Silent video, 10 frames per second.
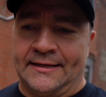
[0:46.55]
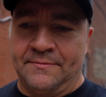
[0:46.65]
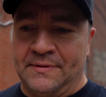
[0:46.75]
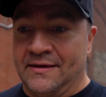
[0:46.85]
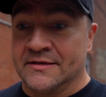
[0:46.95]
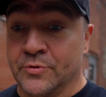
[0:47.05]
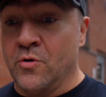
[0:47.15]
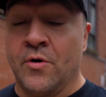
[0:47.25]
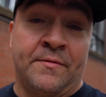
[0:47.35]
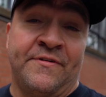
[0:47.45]
because we're
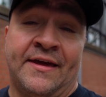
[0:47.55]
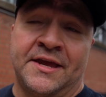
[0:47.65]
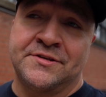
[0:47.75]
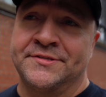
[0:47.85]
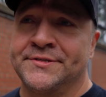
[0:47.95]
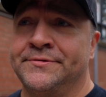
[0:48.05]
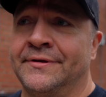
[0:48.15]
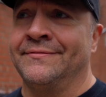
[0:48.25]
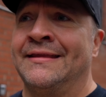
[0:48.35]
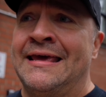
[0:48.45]
going on vacation
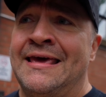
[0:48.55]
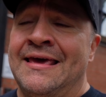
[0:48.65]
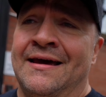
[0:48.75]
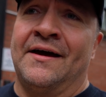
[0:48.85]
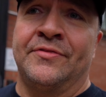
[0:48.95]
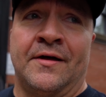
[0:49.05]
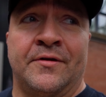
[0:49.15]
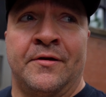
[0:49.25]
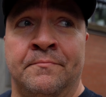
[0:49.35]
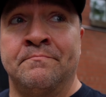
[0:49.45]
soon, and I thought
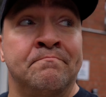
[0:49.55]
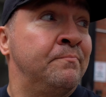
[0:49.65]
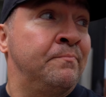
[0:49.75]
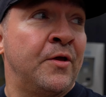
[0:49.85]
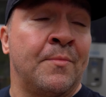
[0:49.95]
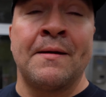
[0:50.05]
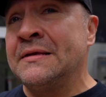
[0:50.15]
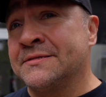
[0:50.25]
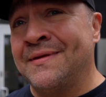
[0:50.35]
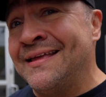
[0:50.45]
there might
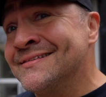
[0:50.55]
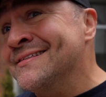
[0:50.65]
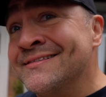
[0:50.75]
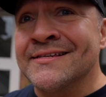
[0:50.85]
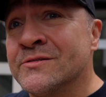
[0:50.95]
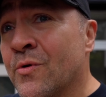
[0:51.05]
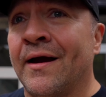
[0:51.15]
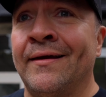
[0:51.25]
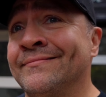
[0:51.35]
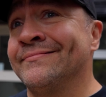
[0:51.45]
be some instances where
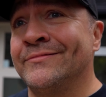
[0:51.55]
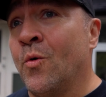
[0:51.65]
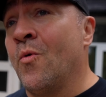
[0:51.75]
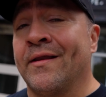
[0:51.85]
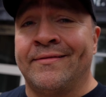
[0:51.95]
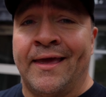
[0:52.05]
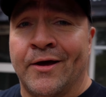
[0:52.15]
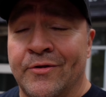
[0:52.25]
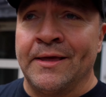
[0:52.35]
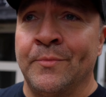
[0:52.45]
I don't want to
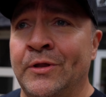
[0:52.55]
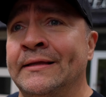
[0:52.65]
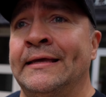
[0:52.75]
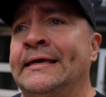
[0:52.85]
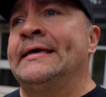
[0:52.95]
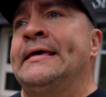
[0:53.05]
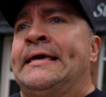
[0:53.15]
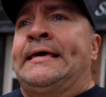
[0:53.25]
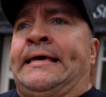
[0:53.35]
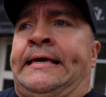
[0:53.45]
take out a gimbal.
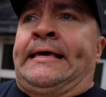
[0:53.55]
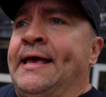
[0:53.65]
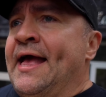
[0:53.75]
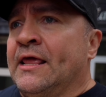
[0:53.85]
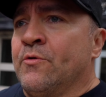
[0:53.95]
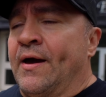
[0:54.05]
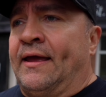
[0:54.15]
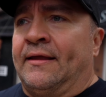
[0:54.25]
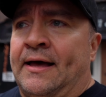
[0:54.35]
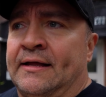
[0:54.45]

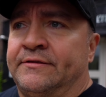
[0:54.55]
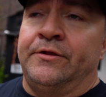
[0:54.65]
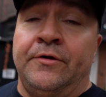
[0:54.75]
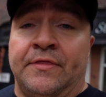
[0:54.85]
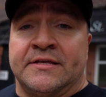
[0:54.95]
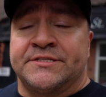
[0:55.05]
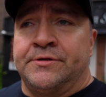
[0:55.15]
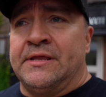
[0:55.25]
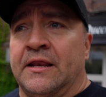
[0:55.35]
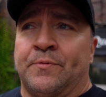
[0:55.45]
Anyway, to do this,
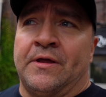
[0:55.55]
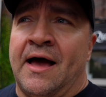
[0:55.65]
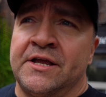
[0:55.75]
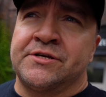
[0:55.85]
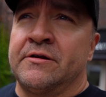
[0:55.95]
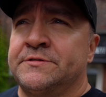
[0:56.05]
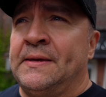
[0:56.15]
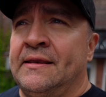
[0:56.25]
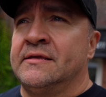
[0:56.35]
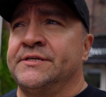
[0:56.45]
you need a pretty high shutter
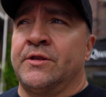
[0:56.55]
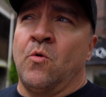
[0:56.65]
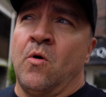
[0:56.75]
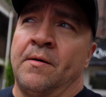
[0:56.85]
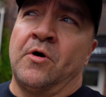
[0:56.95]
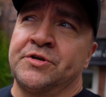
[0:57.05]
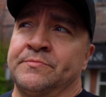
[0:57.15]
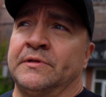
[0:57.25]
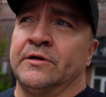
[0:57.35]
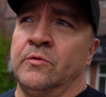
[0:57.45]
speed because you don't want
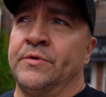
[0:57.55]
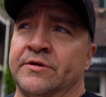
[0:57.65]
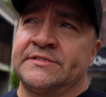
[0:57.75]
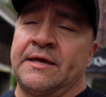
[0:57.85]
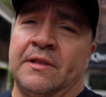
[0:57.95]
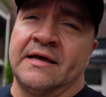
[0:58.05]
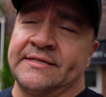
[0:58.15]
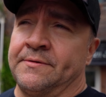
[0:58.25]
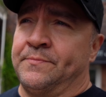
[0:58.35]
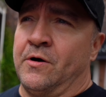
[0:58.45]
motion blur when you're
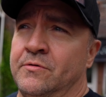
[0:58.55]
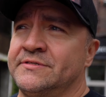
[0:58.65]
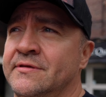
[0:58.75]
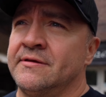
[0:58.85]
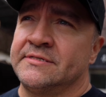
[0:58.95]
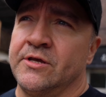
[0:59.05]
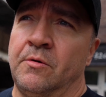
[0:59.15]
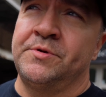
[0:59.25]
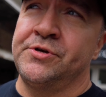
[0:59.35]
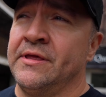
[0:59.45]
stabilizing in post. So
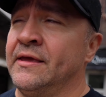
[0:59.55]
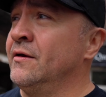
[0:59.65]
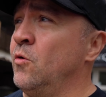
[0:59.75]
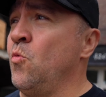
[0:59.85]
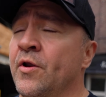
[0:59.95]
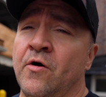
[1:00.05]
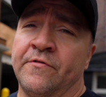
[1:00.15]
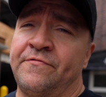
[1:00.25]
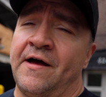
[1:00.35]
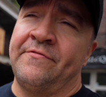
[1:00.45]
I'm shooting
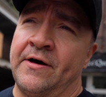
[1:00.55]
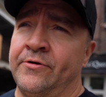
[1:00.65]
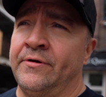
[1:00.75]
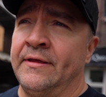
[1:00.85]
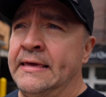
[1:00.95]
1/500,